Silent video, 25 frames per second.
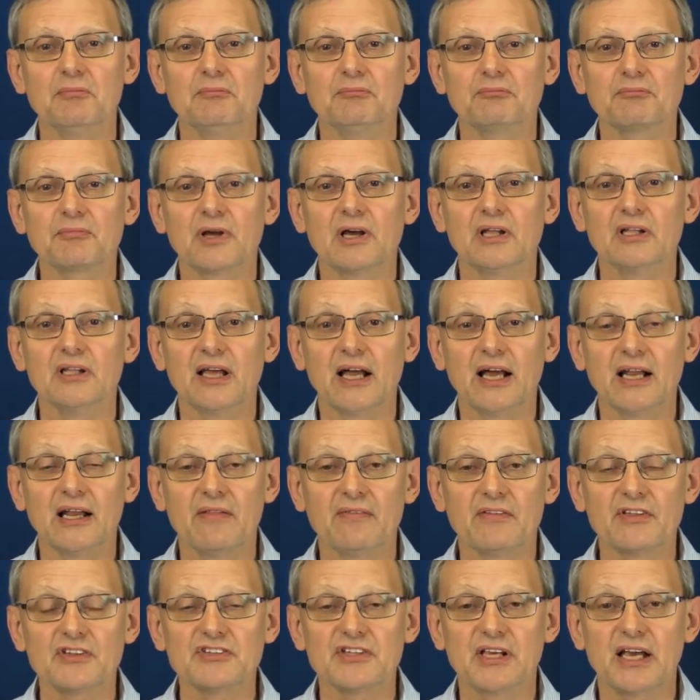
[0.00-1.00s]
a line in the
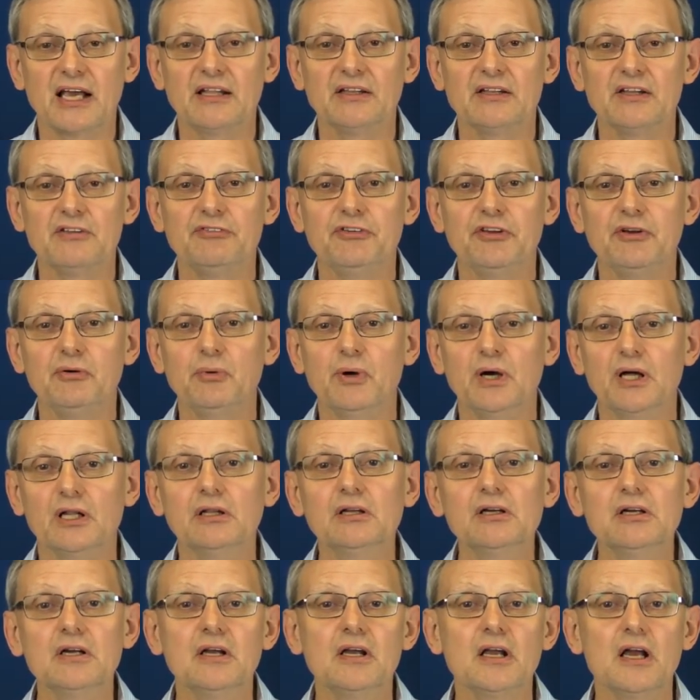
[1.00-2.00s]
sand, if you will,
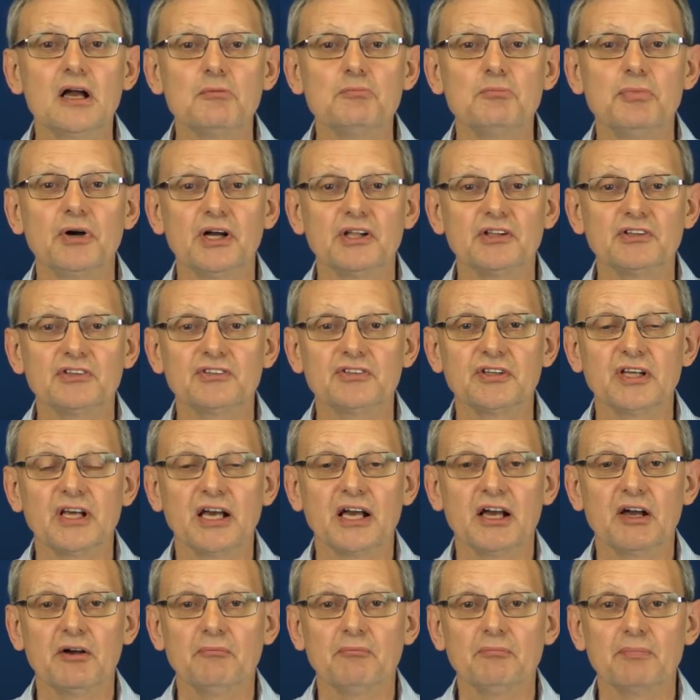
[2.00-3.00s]
but
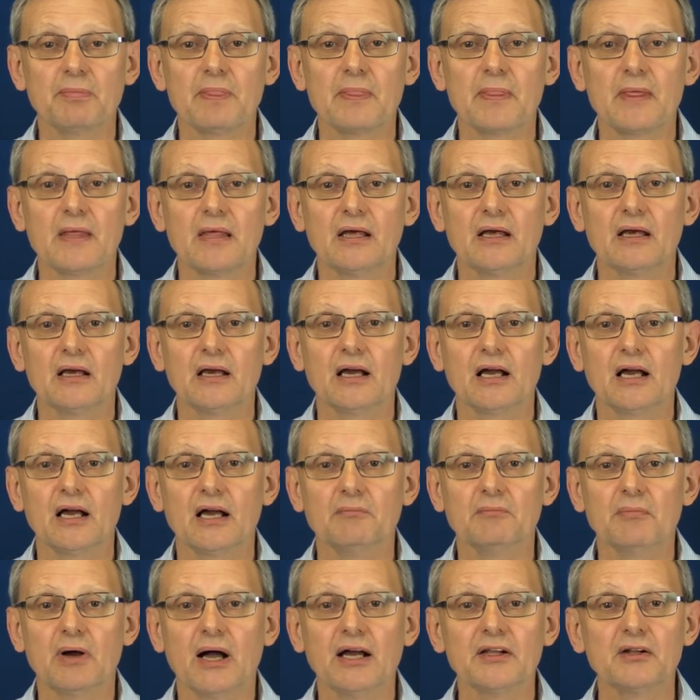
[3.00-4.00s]

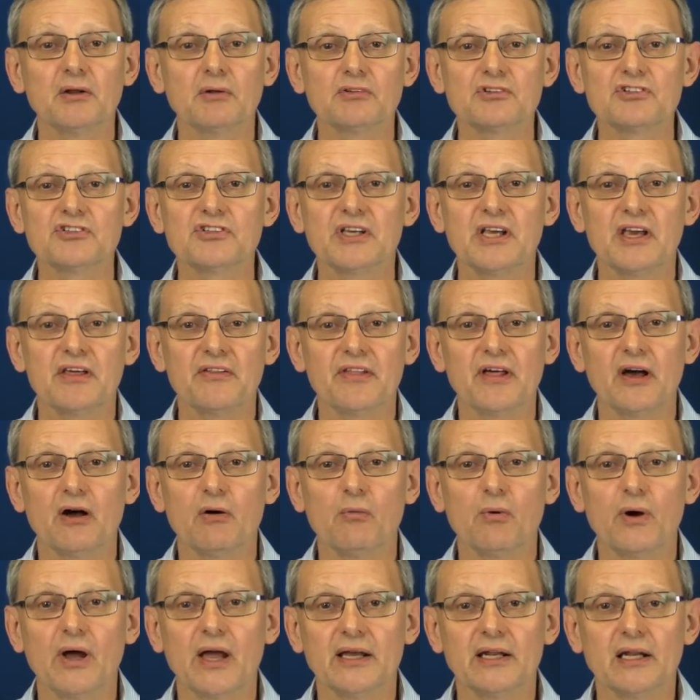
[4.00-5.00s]
I don't see it that
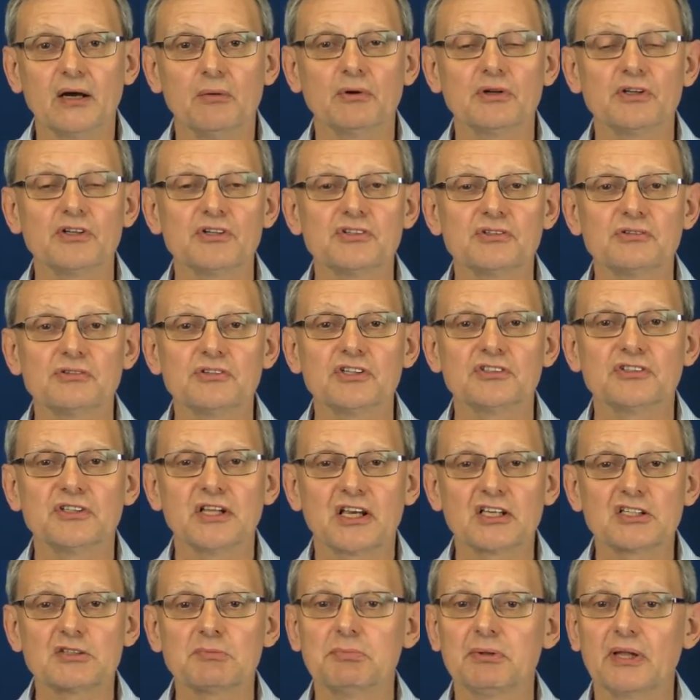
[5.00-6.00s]
way, and I want to just
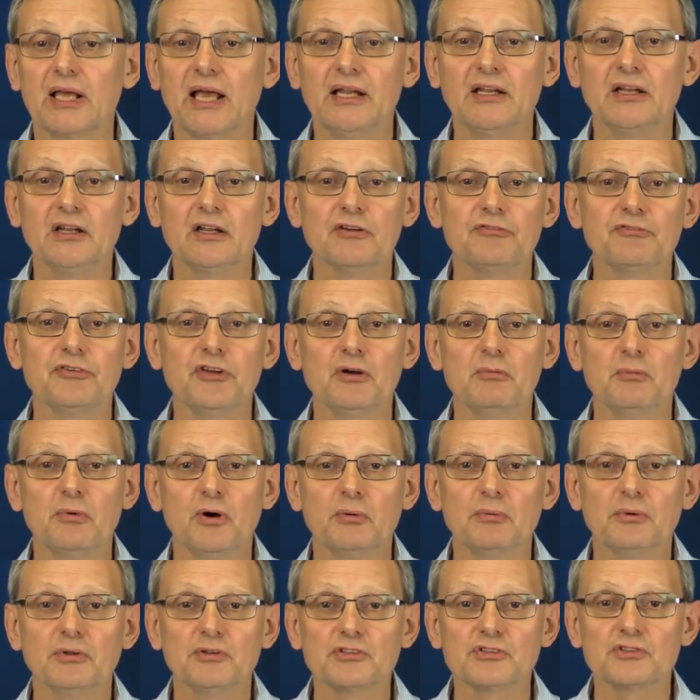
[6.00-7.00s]
explain in a few
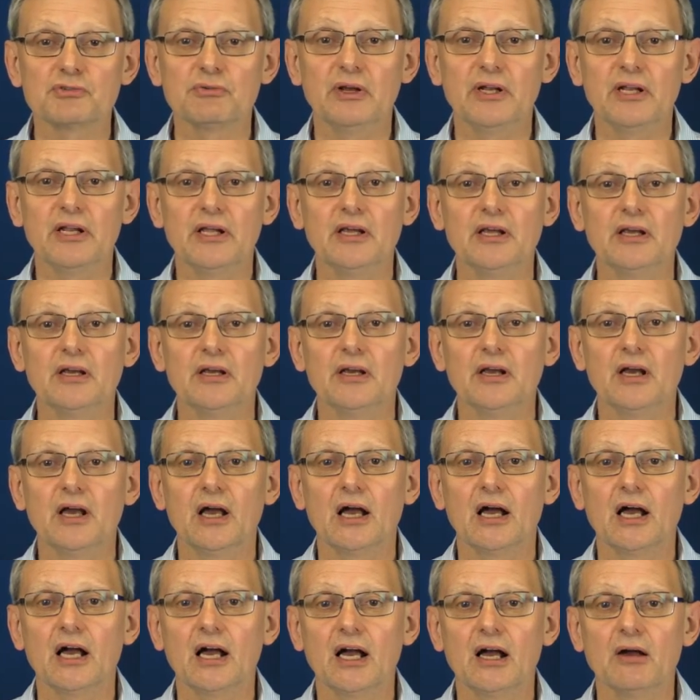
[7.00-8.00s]
moments really
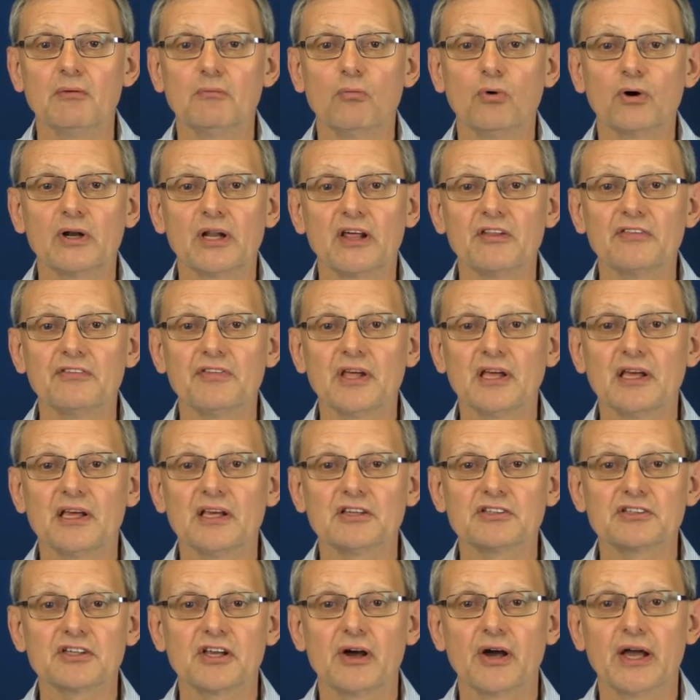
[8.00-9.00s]
what I think is
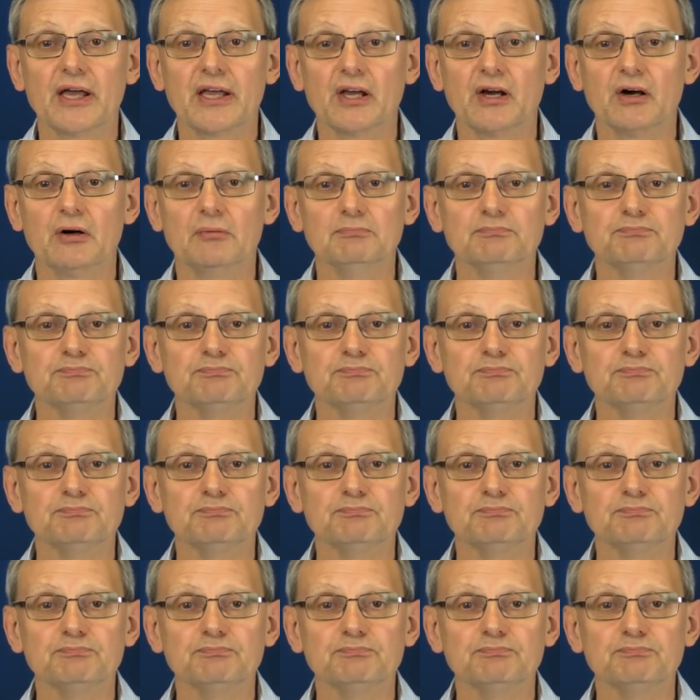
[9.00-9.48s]
going on.